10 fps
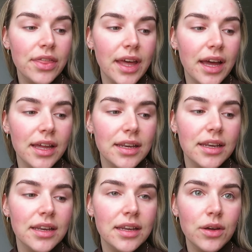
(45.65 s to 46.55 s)

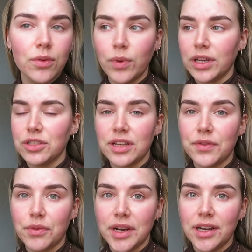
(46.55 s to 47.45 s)
than when I just have
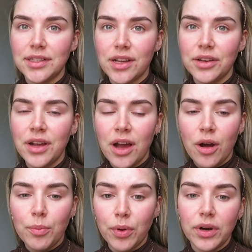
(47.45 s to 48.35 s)
the ring lights on.
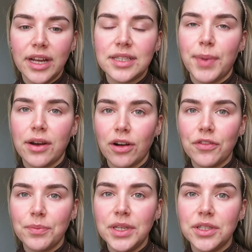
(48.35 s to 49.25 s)
But it's better
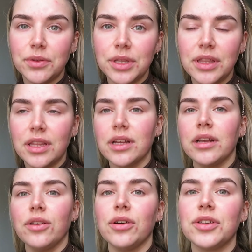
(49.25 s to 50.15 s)
off me doing the
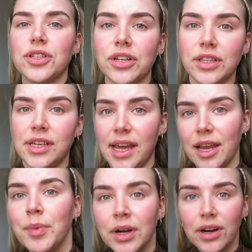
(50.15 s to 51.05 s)
looks during the
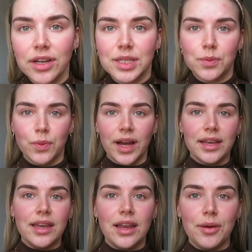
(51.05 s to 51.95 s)
day, because
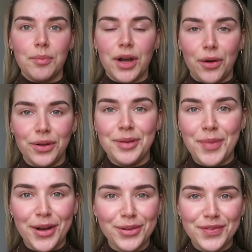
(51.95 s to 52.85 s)
when in
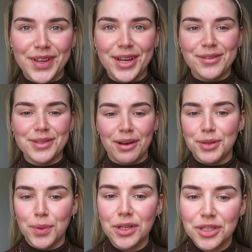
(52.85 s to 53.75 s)
my old videos I
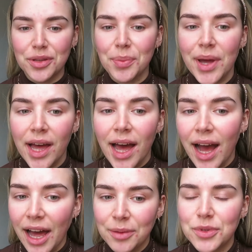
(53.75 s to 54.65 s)
was watching them,
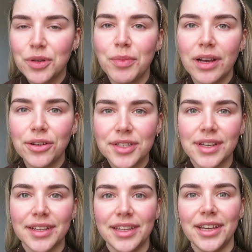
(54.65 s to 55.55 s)
and I'm doing my looks in
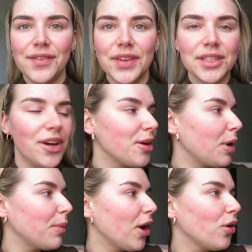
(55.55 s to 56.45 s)
like the evening time
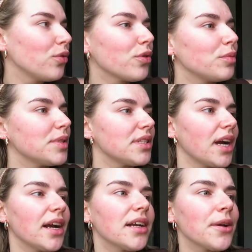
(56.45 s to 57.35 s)
and my whole room is
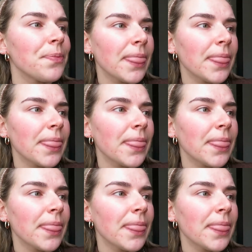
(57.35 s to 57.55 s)
dark,